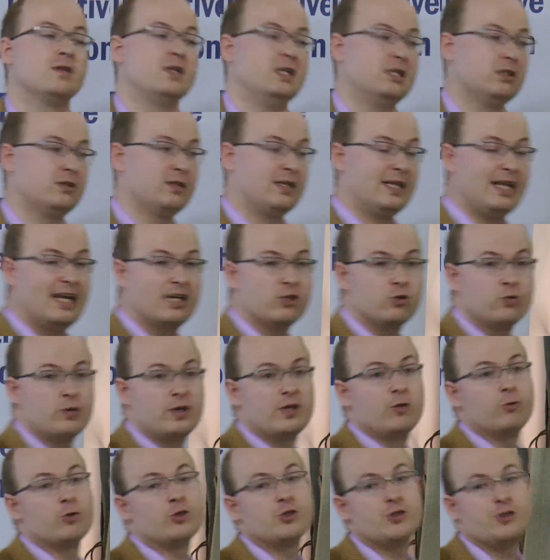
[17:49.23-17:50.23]
these less
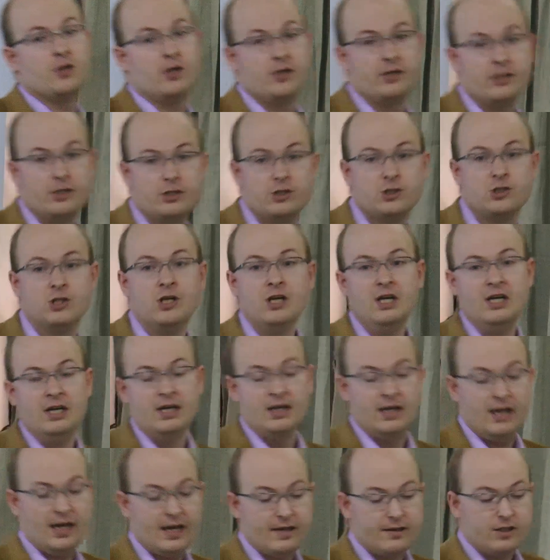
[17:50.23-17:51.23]
rigorous studies,
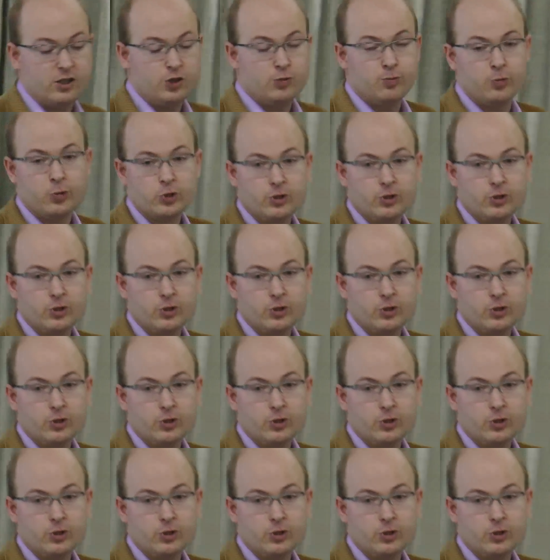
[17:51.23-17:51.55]
and these